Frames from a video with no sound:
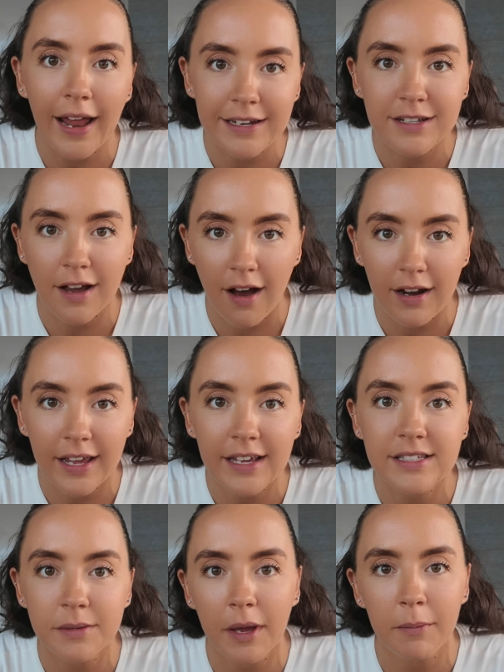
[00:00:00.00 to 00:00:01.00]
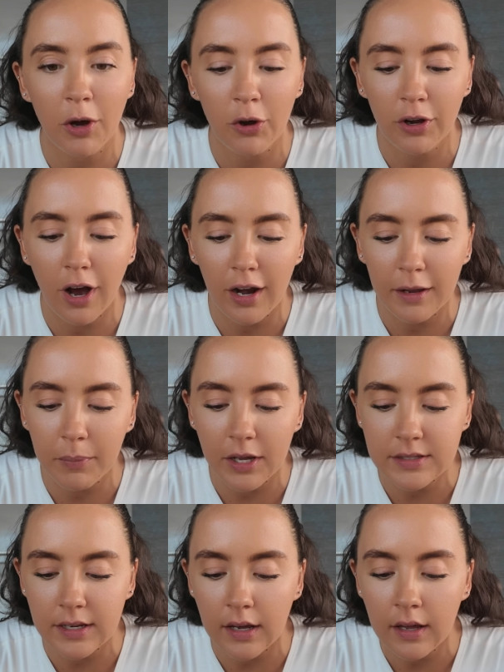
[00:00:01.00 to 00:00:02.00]
and garlic to make my own garlic
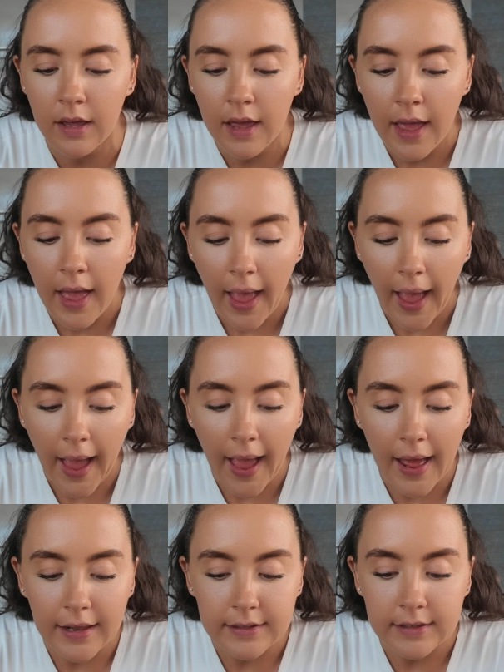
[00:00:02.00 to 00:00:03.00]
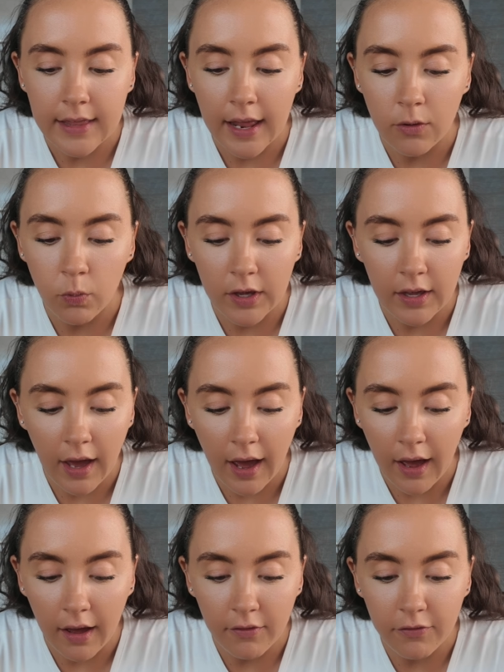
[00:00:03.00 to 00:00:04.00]
butter. And then we
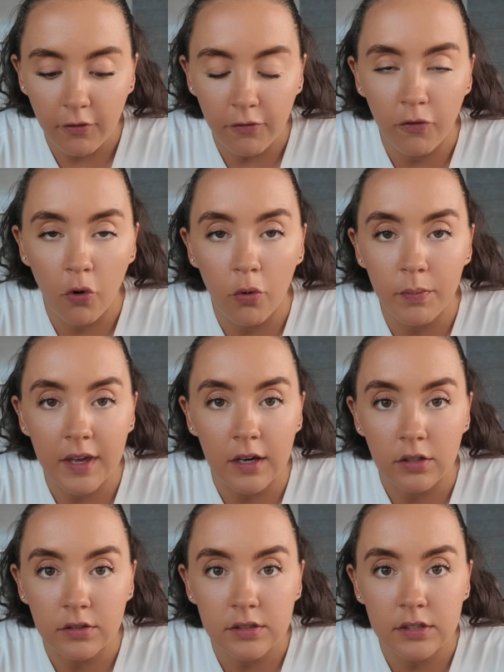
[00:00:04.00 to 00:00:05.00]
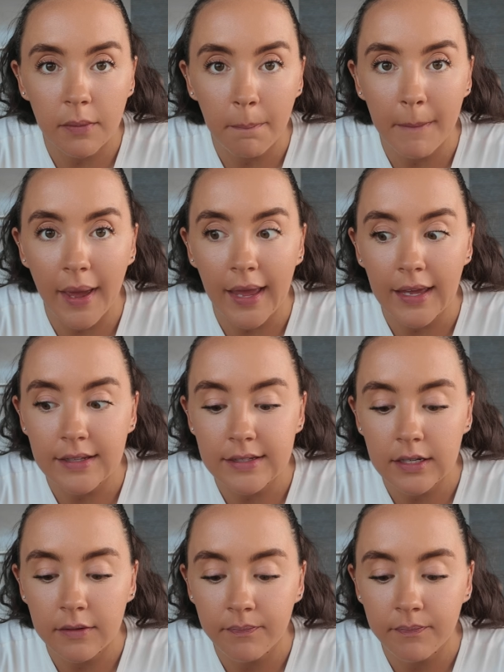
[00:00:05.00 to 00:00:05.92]
have 4 meals made